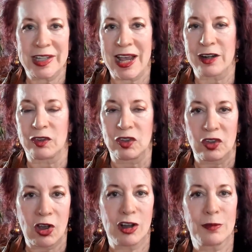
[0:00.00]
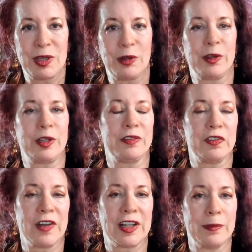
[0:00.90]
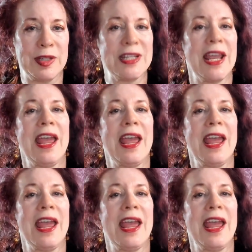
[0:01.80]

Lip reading: had a long period of development,